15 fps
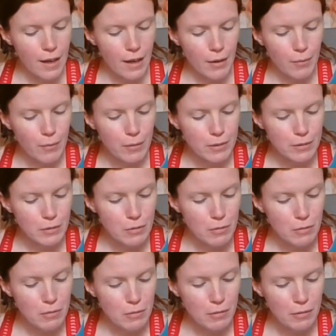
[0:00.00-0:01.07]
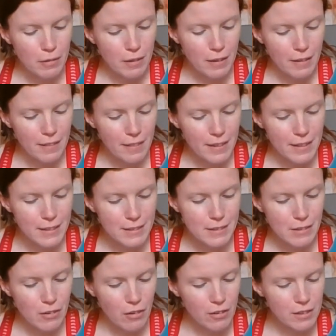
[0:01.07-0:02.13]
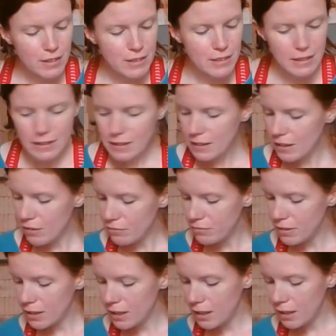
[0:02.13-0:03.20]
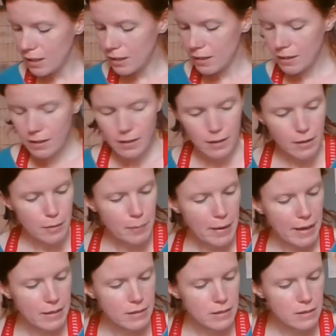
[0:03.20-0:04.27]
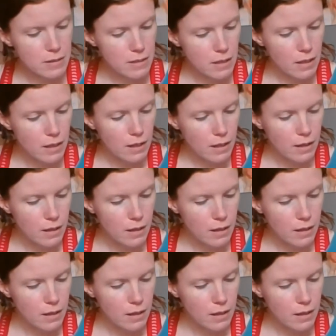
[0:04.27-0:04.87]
will know that it's got this lovely capacity